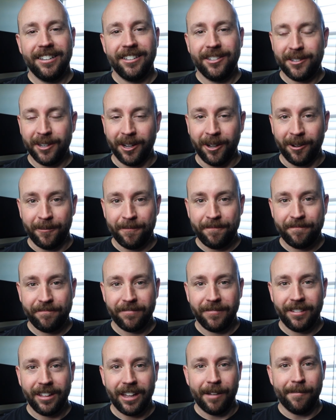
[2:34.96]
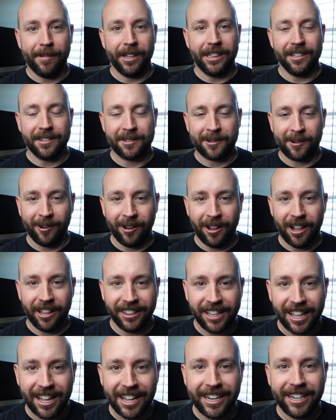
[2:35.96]
So, I met this girl
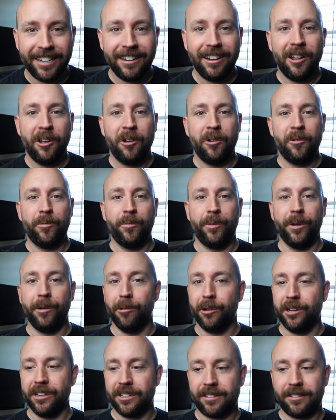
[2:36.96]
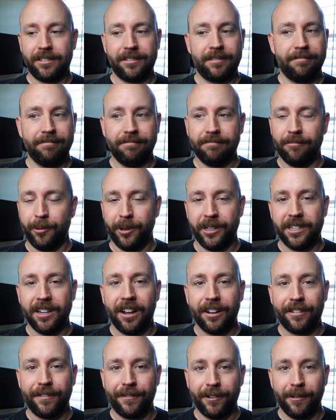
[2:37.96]
online. We
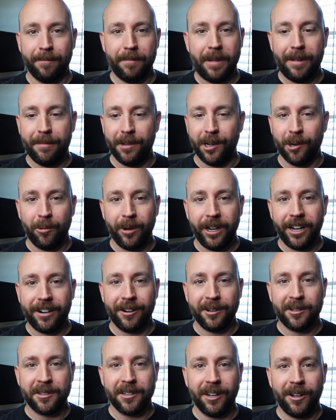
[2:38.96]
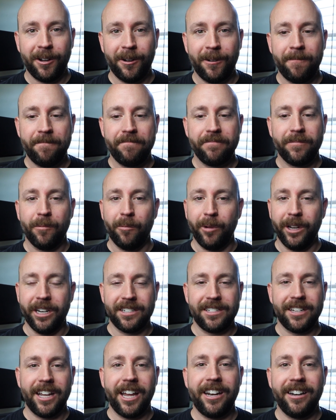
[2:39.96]
talked for maybe a week or so. We
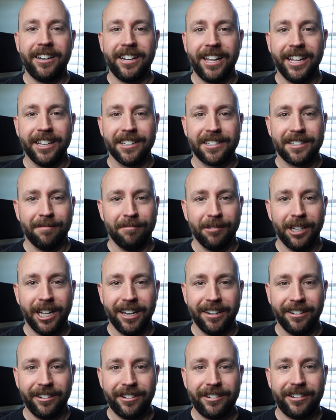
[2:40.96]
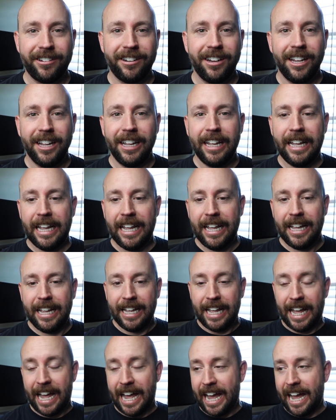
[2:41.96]
decided to get some lunch.
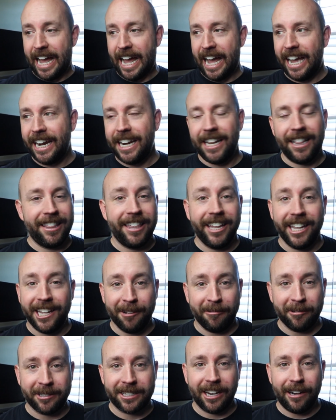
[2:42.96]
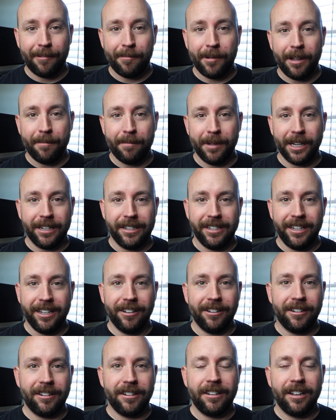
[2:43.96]
I didn't think it was going to be a big
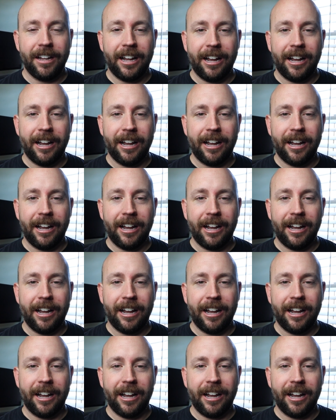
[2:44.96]
deal.